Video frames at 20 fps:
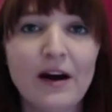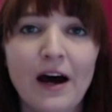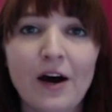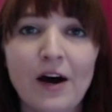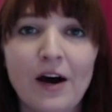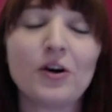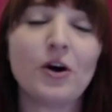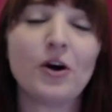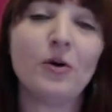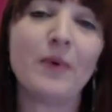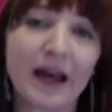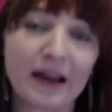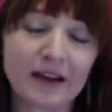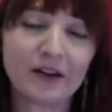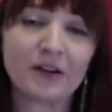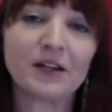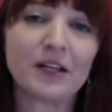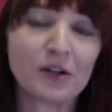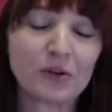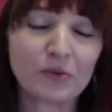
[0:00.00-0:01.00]
I'll go back,
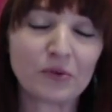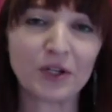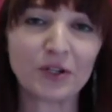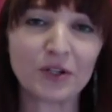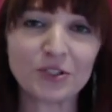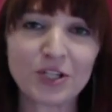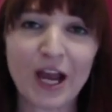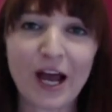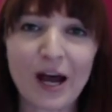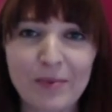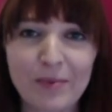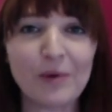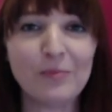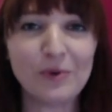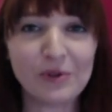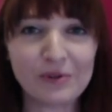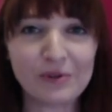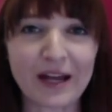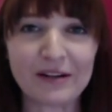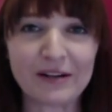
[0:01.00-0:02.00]
I'll get a real job, I'll
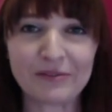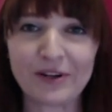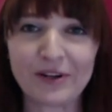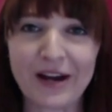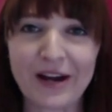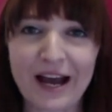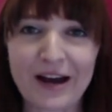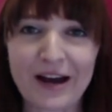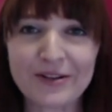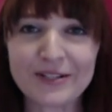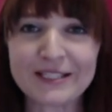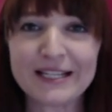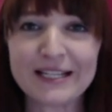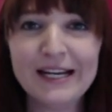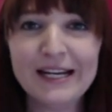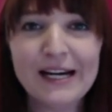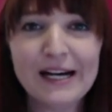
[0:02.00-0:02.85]
move out of your house.